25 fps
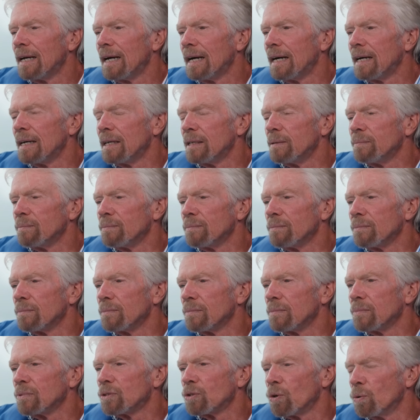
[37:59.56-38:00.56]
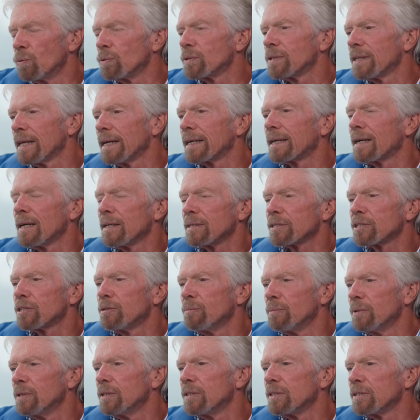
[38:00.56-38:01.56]
um, talk to their
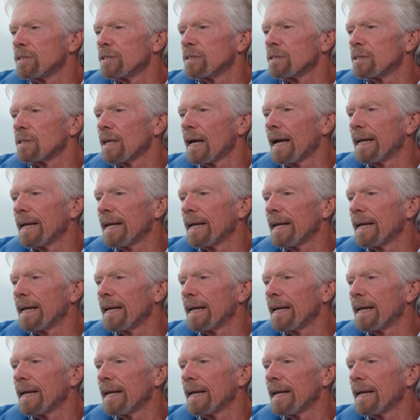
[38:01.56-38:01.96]
customers